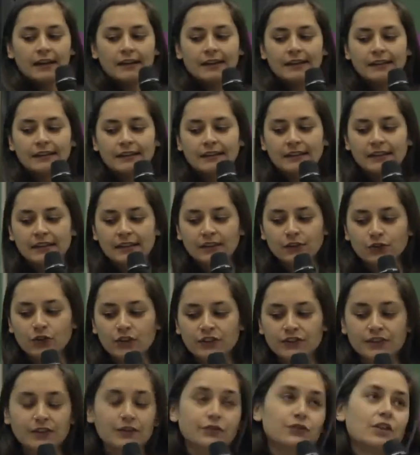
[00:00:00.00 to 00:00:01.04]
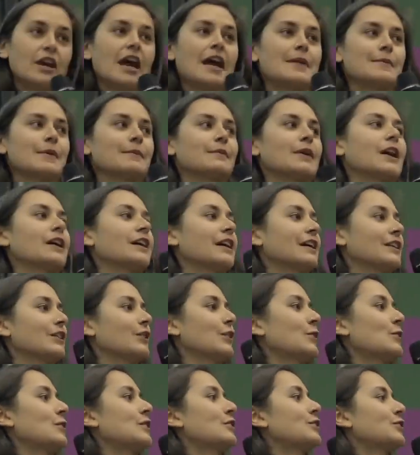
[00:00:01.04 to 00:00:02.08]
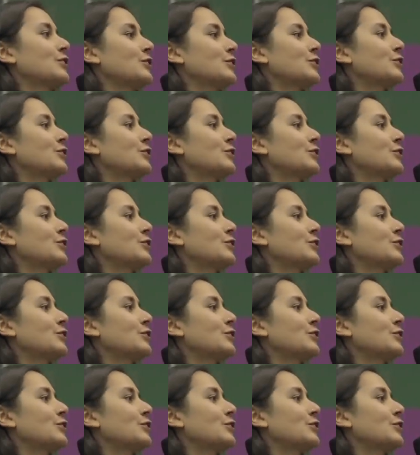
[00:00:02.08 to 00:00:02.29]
In the interest of time, I'm not going to go into